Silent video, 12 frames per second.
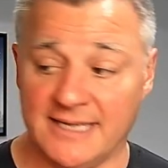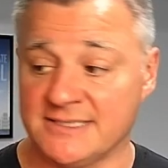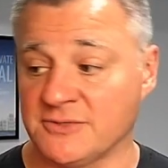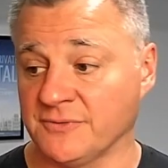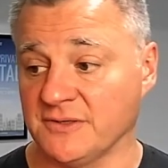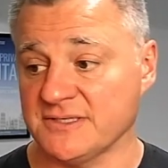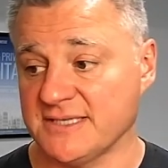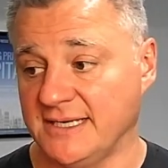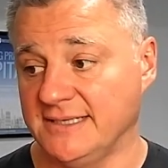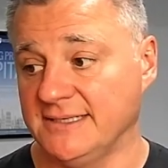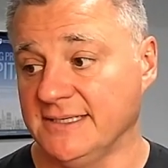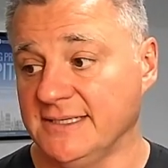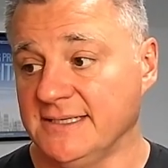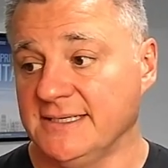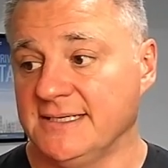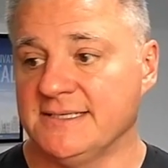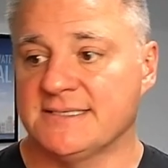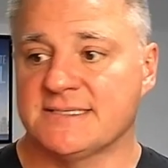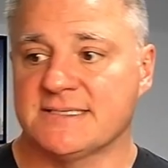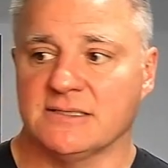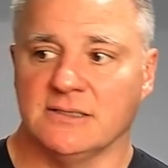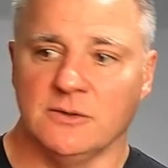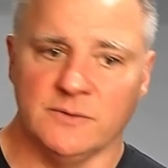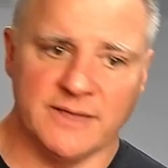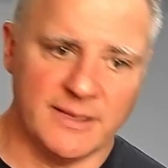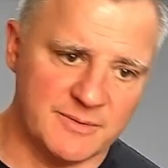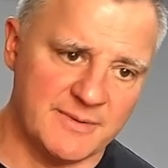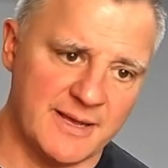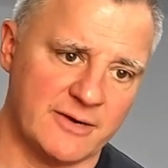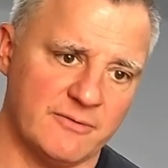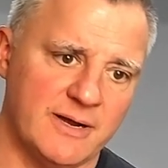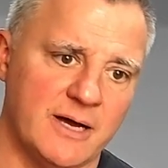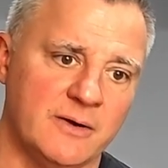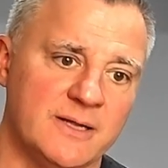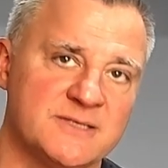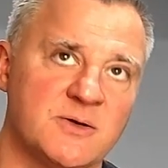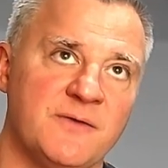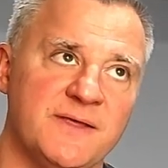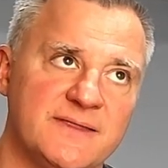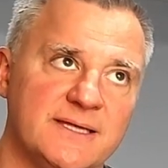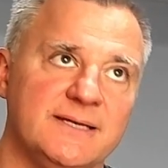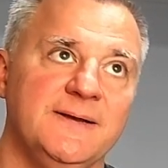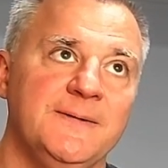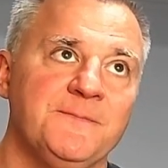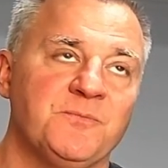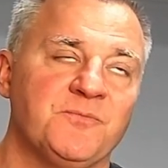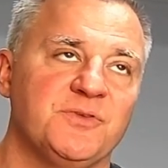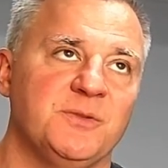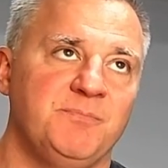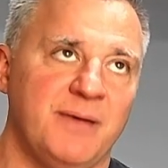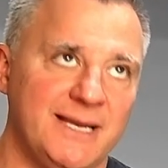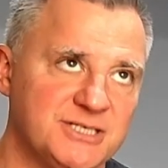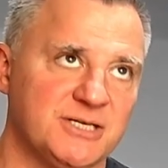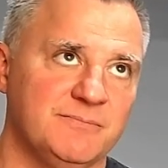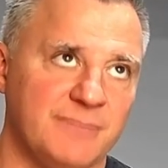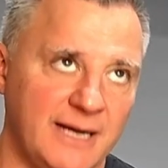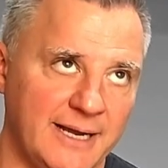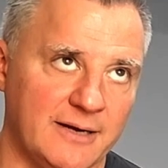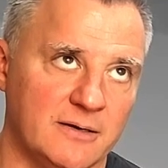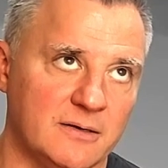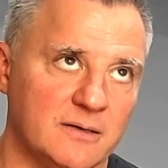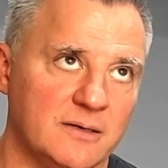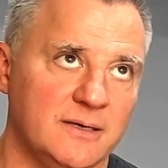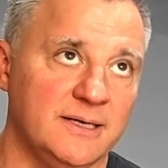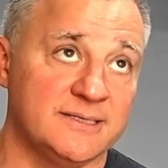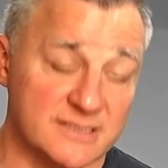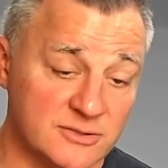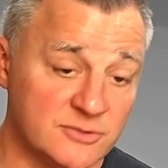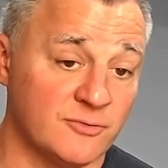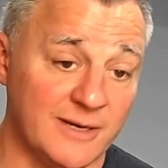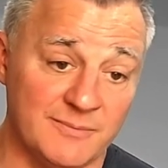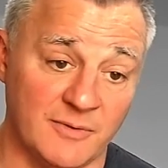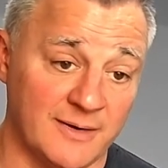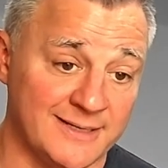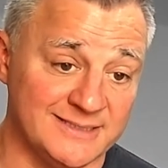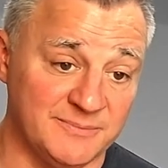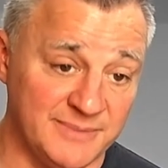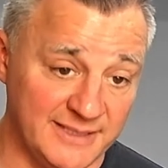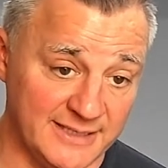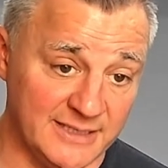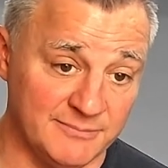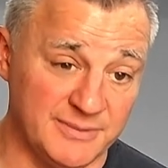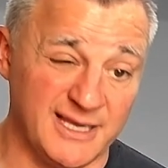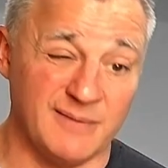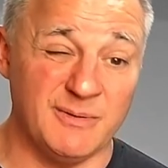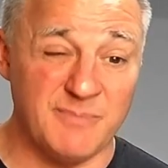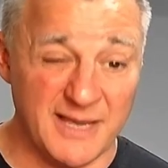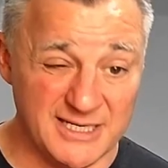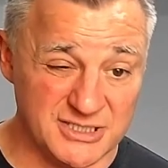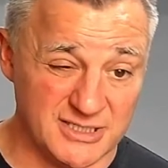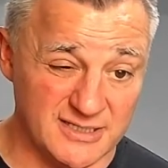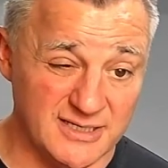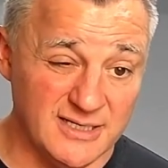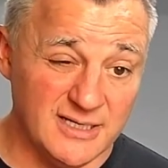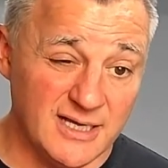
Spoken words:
And so real estate is slowly coming back around. And so I think that for the patient buyer, it's a great market to be in, but you got to be patient.